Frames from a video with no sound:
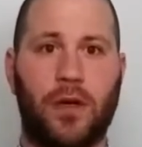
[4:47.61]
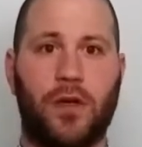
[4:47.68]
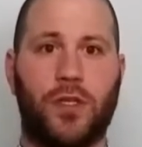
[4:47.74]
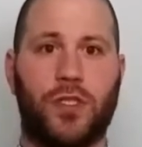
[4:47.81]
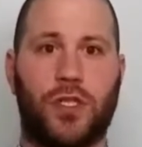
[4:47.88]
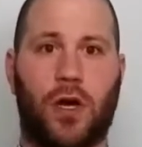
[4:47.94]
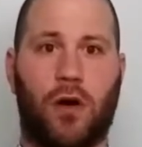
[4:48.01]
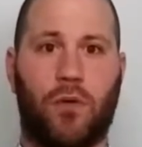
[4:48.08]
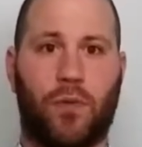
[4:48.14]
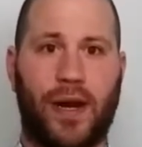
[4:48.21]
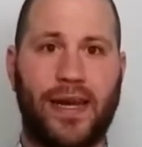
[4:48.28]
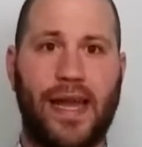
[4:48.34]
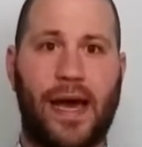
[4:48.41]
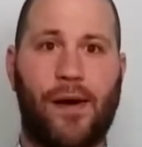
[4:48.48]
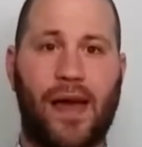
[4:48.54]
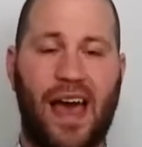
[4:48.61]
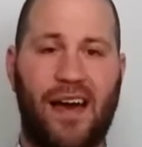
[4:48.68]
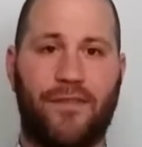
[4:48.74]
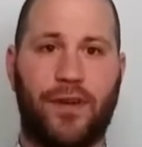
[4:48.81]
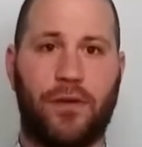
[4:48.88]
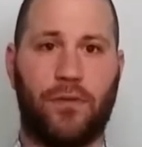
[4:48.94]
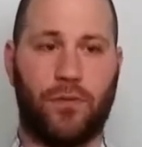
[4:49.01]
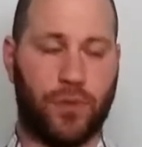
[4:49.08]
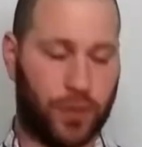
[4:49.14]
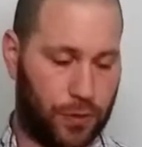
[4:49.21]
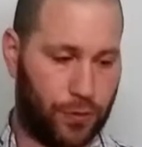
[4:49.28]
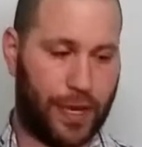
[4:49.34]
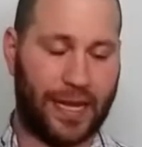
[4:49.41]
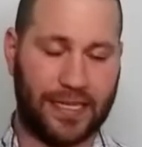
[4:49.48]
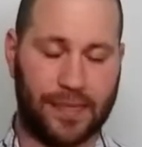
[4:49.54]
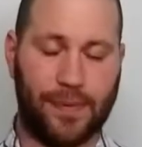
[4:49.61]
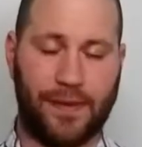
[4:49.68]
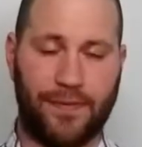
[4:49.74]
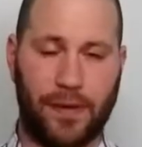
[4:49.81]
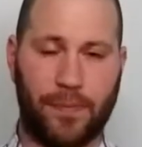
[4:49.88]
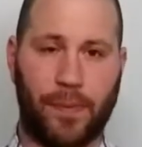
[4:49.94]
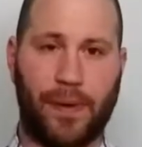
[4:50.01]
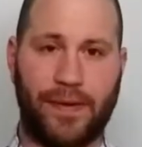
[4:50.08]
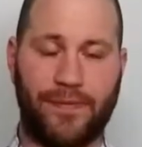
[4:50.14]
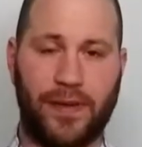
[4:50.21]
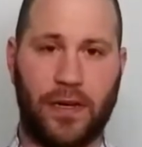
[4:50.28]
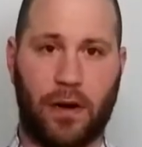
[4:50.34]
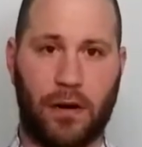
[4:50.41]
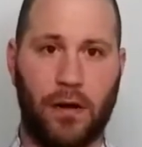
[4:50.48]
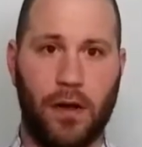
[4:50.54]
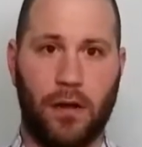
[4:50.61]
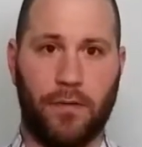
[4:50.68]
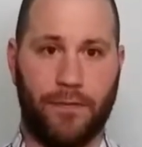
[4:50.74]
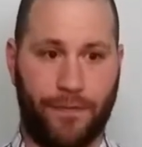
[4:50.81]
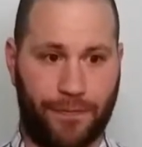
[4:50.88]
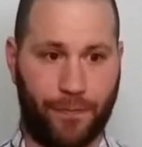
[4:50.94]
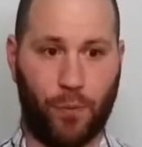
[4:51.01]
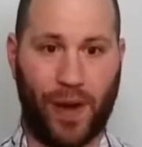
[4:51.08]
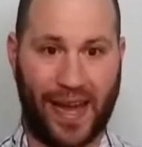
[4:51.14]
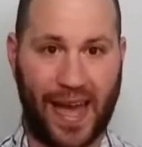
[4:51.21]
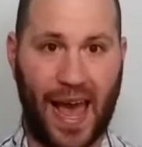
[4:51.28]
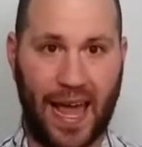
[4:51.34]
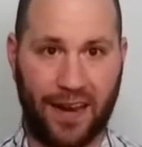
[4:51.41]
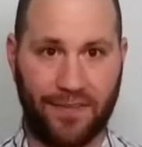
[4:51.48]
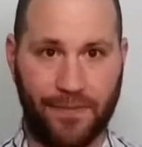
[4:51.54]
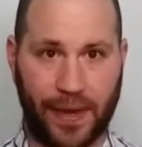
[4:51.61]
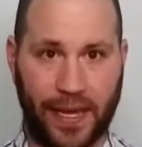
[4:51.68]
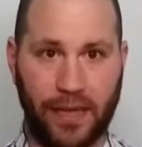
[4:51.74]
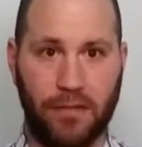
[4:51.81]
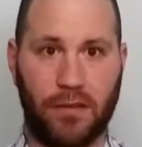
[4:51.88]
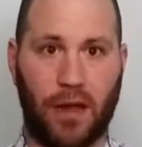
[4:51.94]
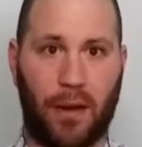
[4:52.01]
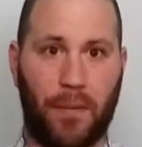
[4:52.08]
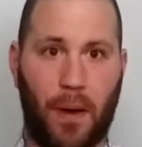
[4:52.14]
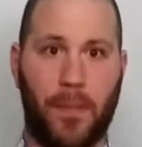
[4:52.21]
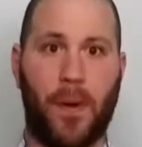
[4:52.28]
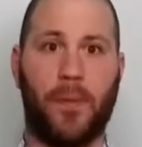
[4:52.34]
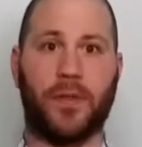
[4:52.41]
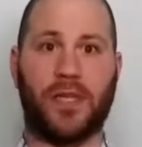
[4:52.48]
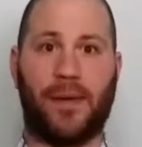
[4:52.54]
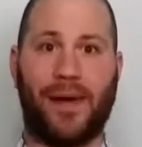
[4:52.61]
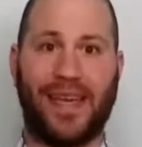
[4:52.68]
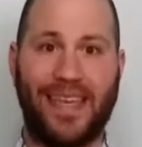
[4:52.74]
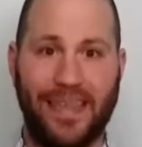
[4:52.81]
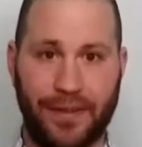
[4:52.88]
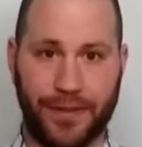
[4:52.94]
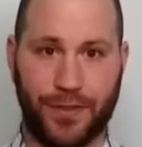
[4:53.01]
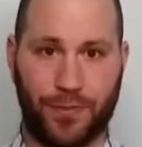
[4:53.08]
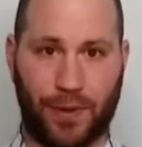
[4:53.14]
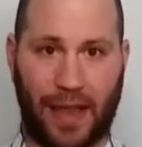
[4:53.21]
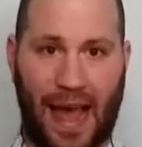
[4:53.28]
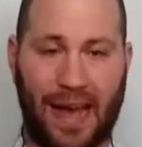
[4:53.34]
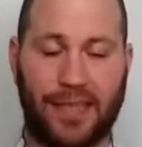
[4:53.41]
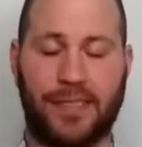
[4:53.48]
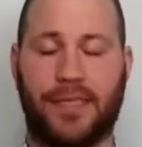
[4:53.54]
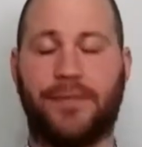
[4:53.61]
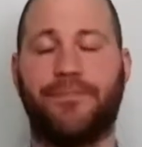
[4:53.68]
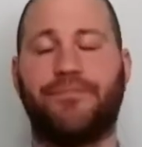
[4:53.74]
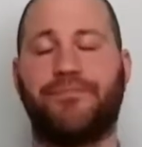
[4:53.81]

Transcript: So right now I have it, you can't see my feet, but my feet are way ahead of me. I'm almost on my heels, relaxing.